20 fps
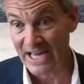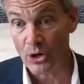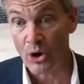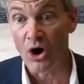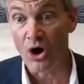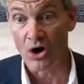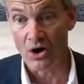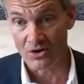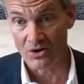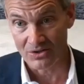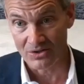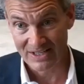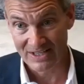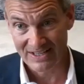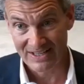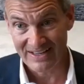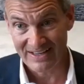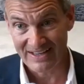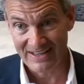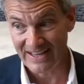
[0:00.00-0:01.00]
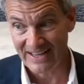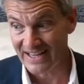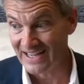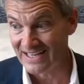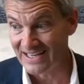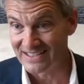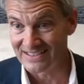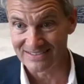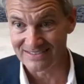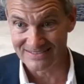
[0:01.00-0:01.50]
at all,
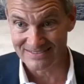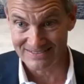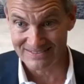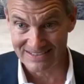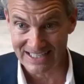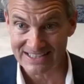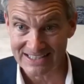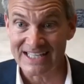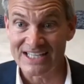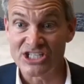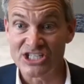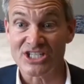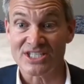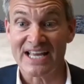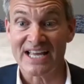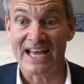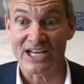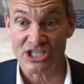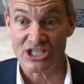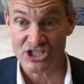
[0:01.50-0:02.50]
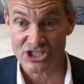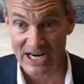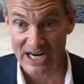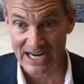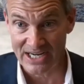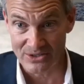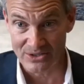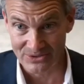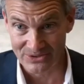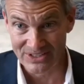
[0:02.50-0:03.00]
and yet they just had a
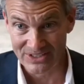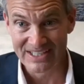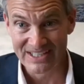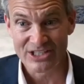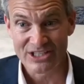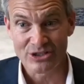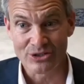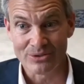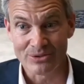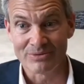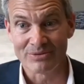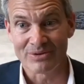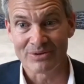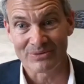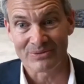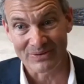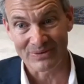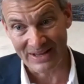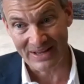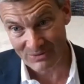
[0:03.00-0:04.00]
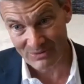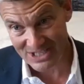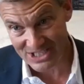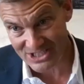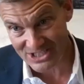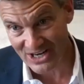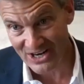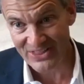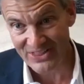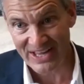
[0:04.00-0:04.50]
child. You and we
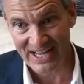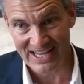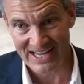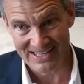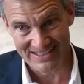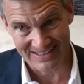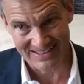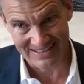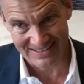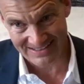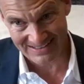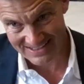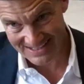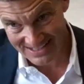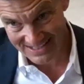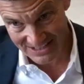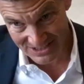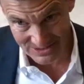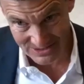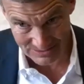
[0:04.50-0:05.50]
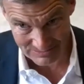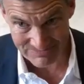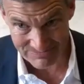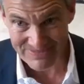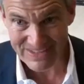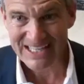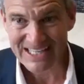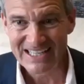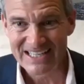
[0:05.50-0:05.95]
saw that in the system.